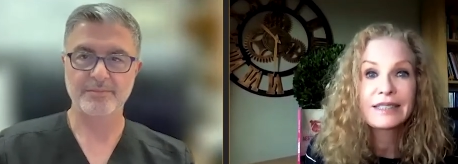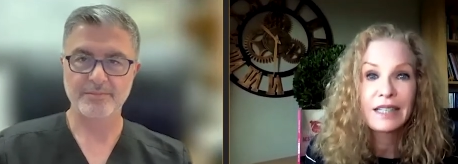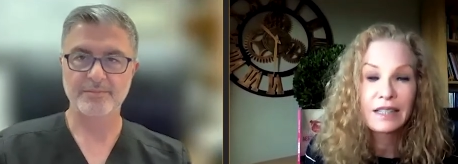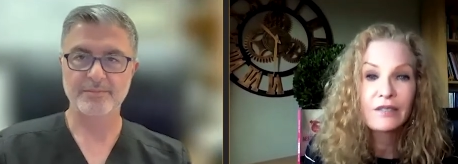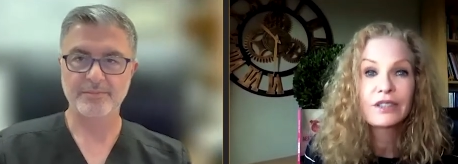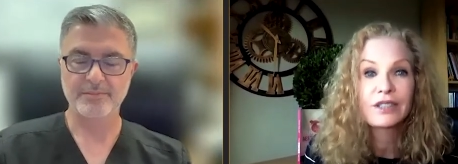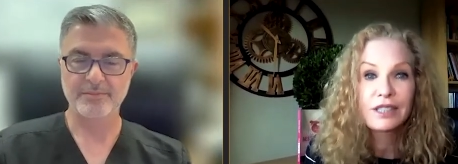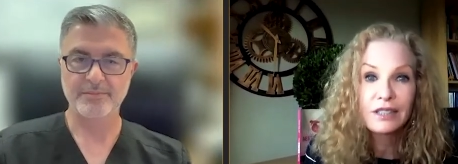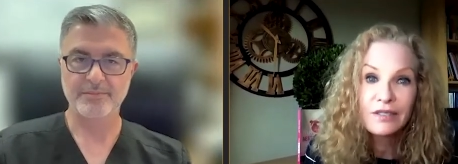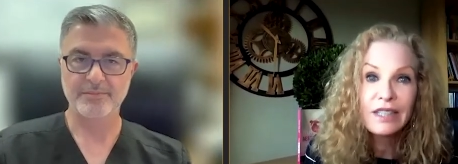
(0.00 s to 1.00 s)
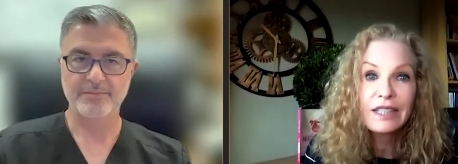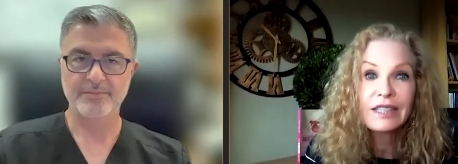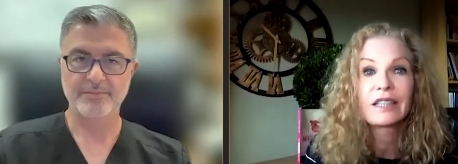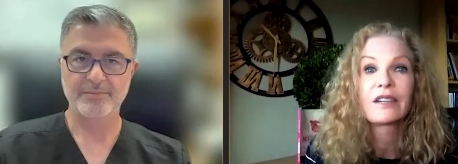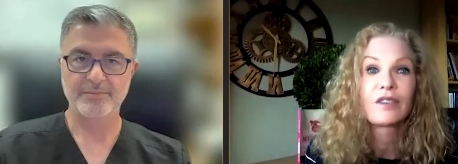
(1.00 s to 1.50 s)
Speaker 1: they love your C V.
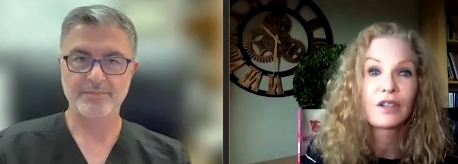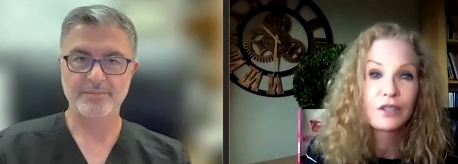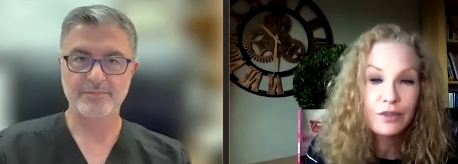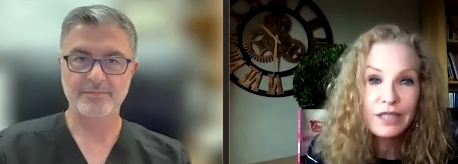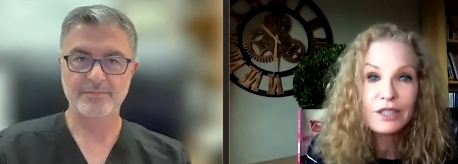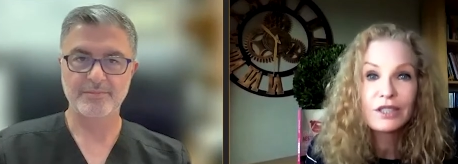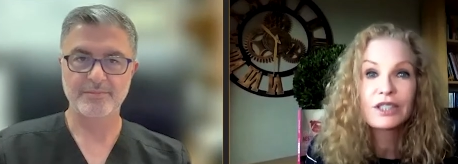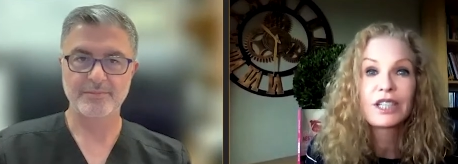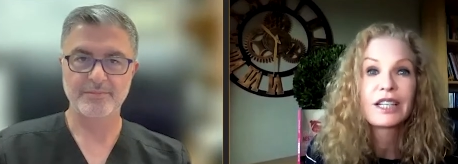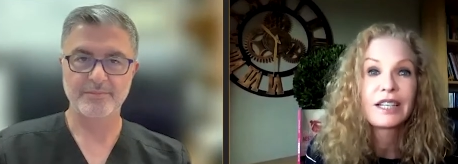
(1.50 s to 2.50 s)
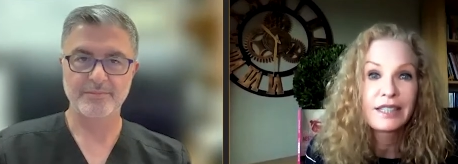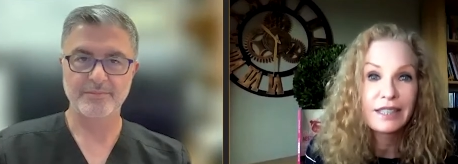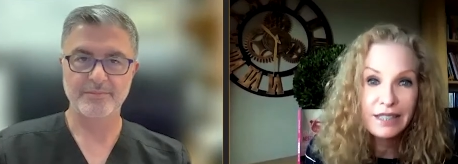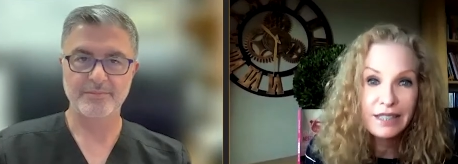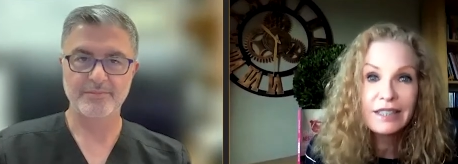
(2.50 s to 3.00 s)
They love all the research, the
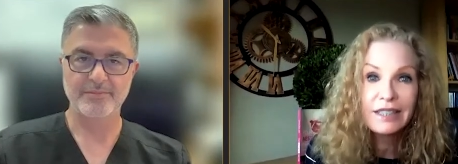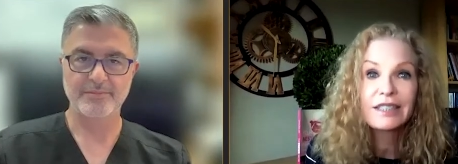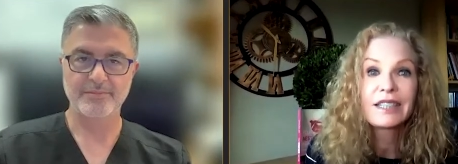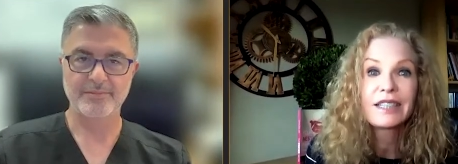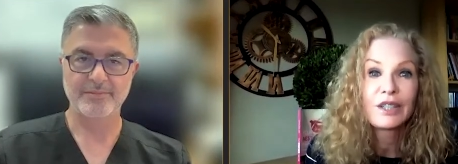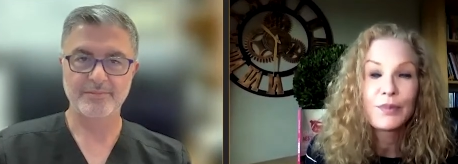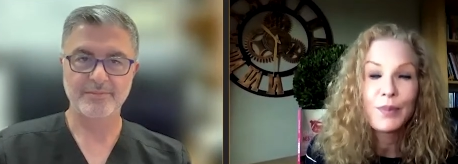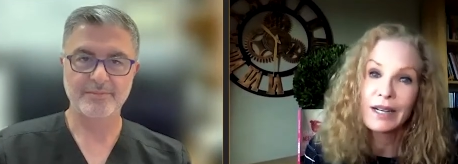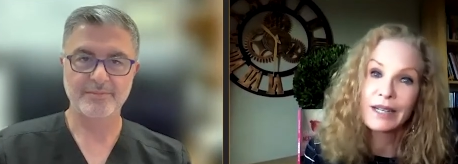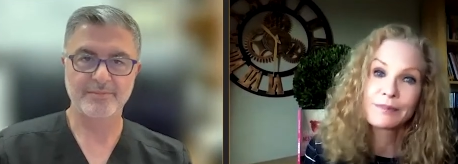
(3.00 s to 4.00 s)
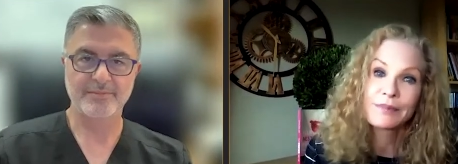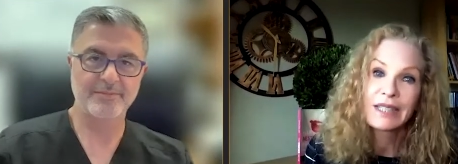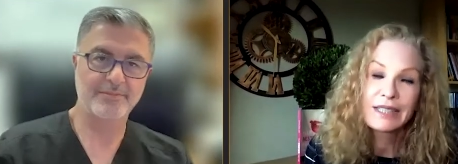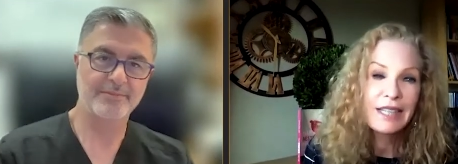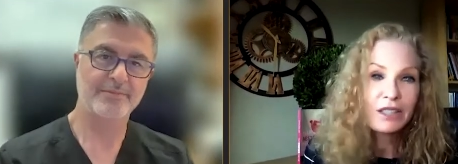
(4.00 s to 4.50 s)
clinical. Um,
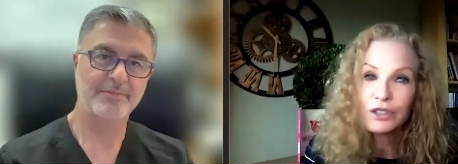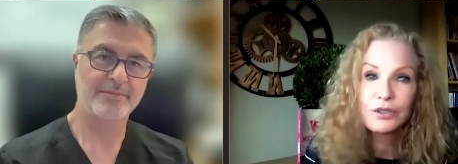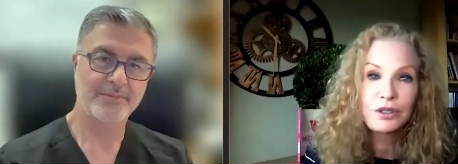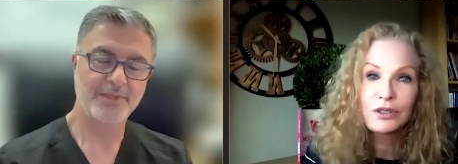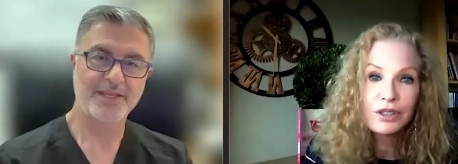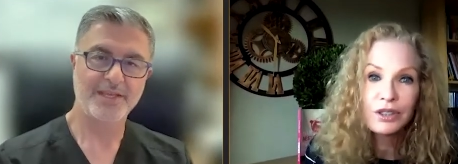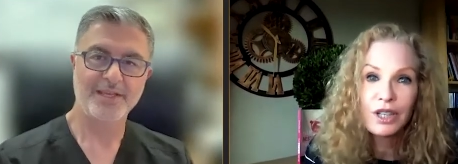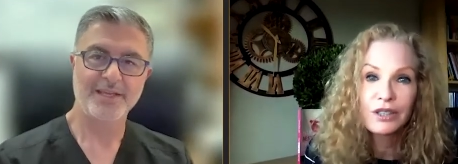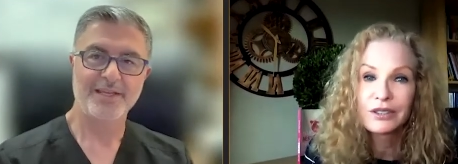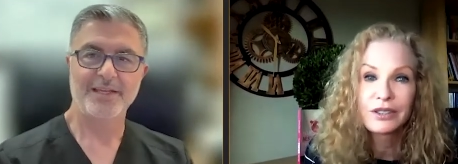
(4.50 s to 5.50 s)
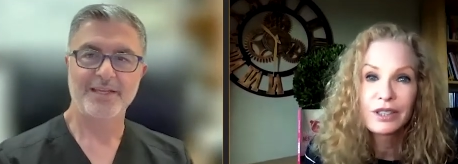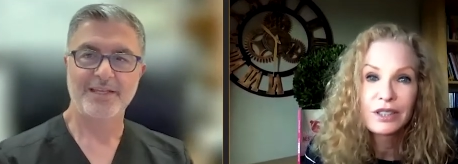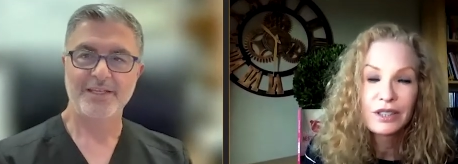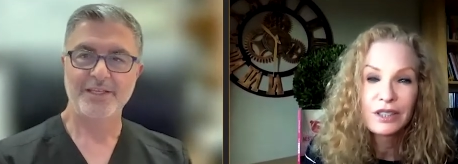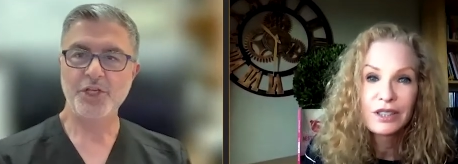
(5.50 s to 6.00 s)
is that true or no?
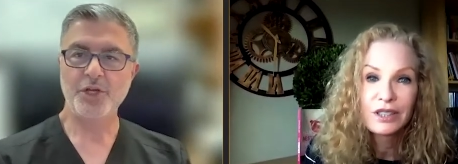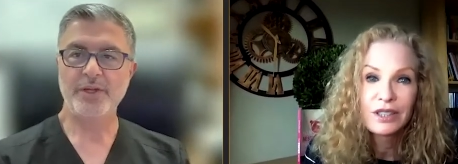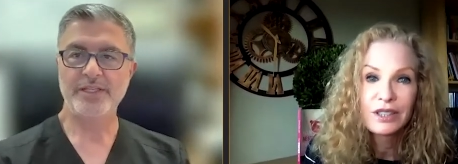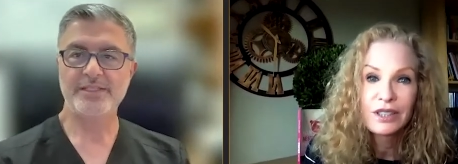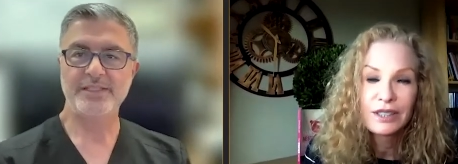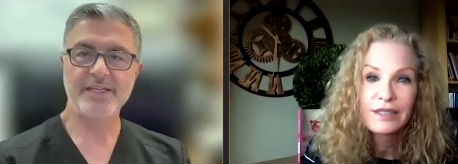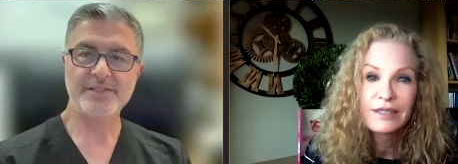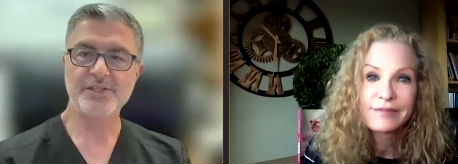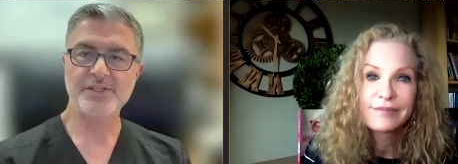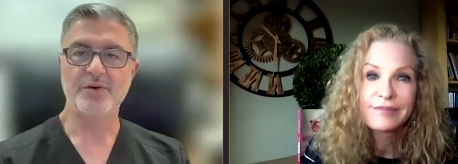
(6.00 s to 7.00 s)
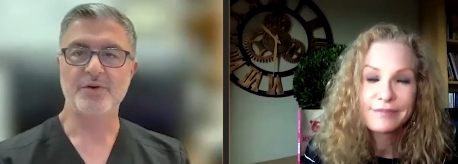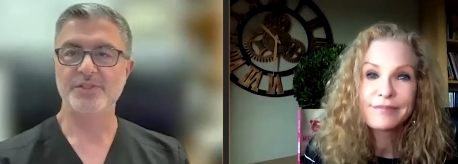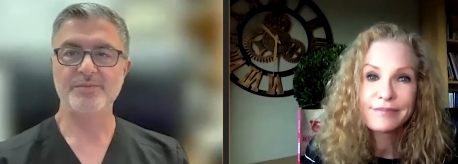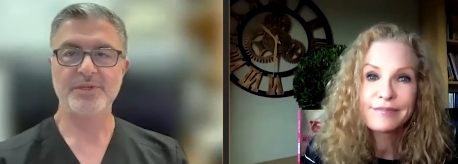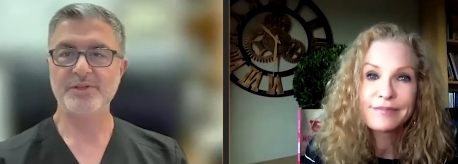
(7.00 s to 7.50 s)
Speaker 2: You know, it's yes and no.
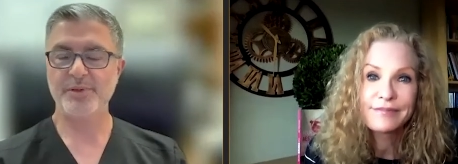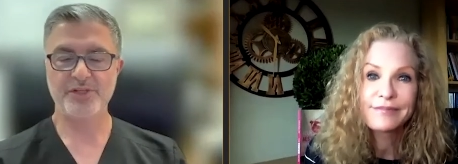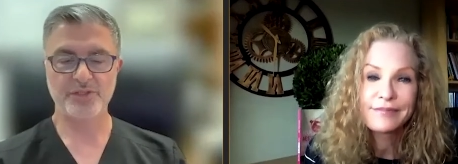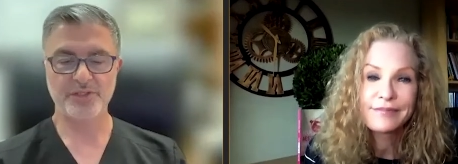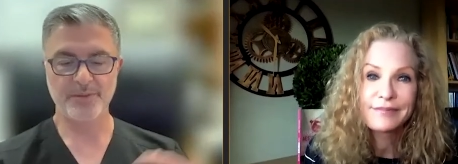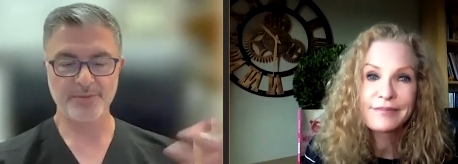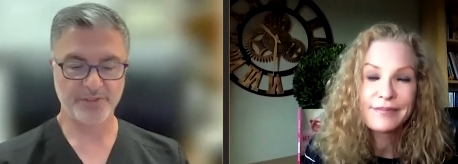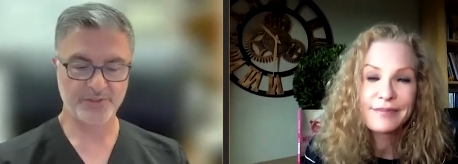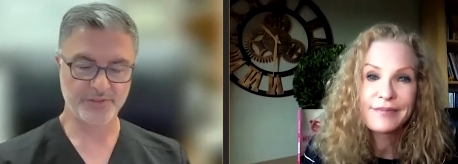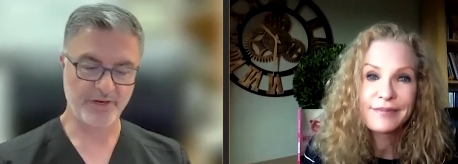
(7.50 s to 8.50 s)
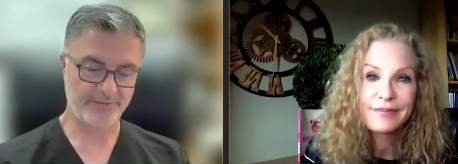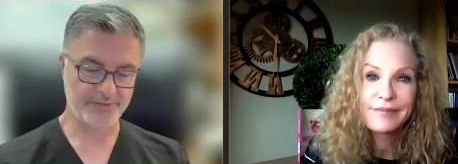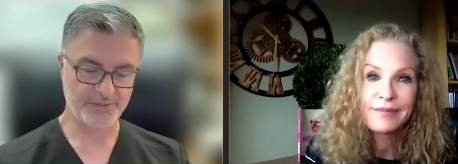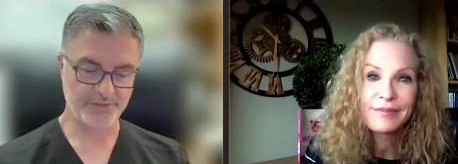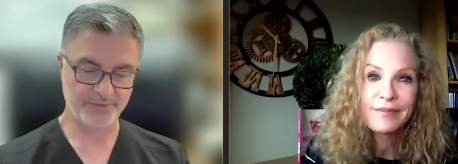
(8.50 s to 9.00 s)
Sometimes patients come in because our
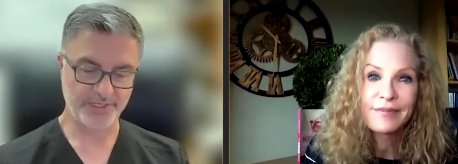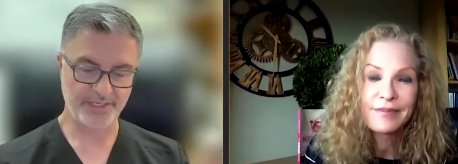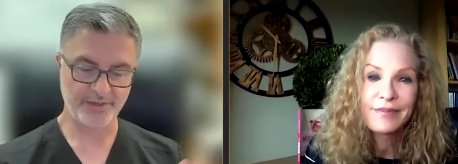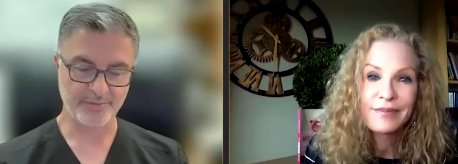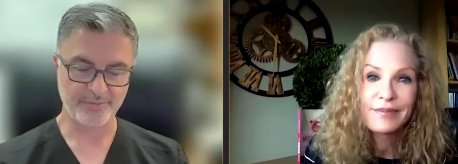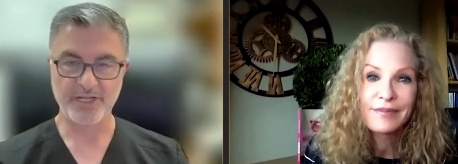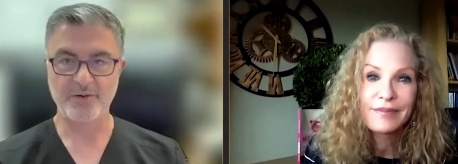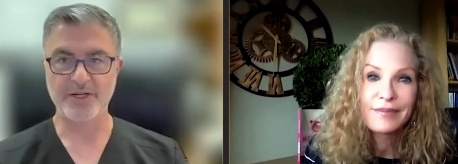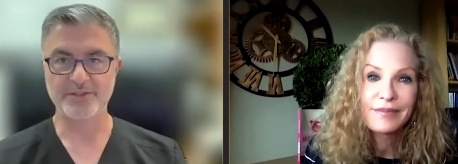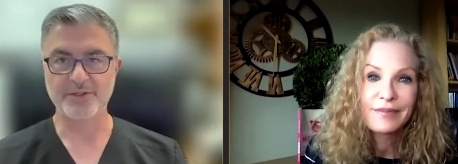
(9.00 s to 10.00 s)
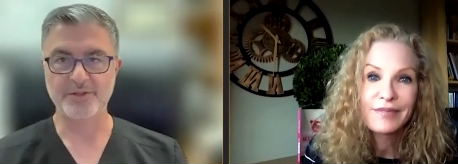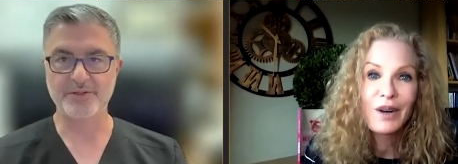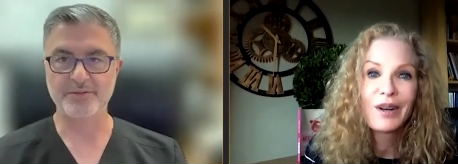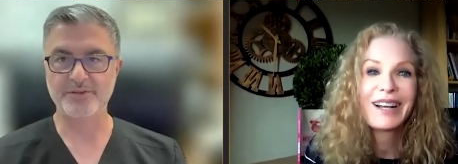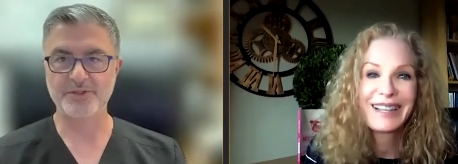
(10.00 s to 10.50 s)
office is right here in Palo Alto.
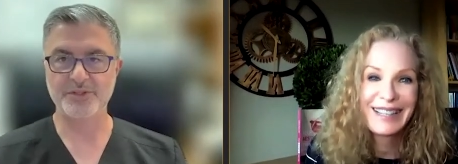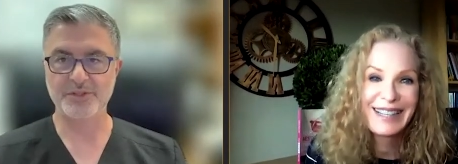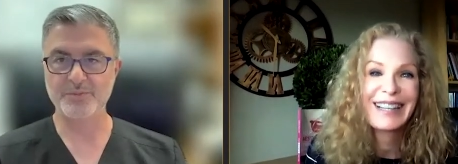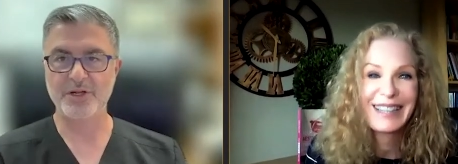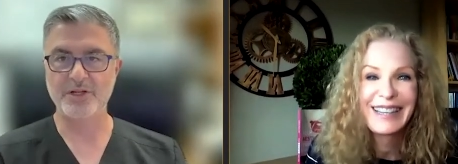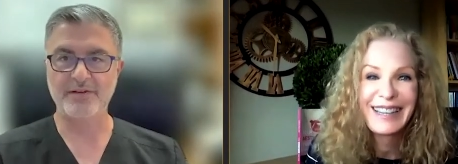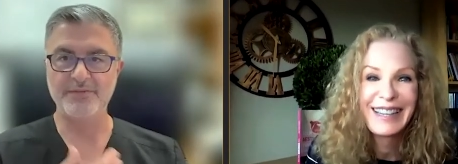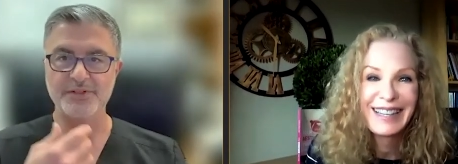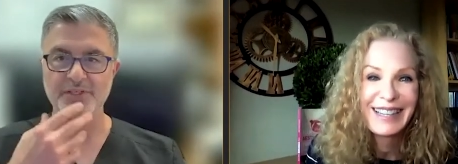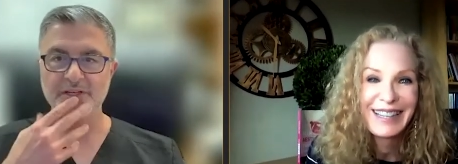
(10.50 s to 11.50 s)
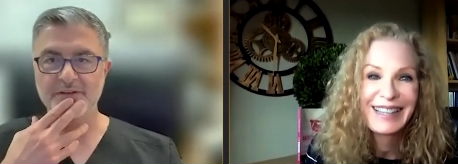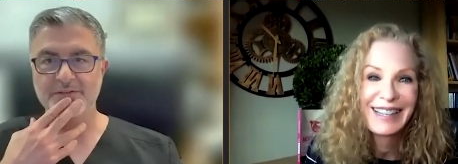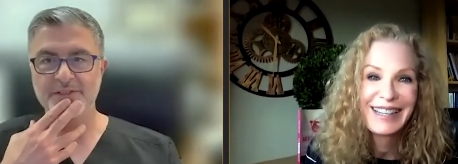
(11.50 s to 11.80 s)
It's just a small office here. It's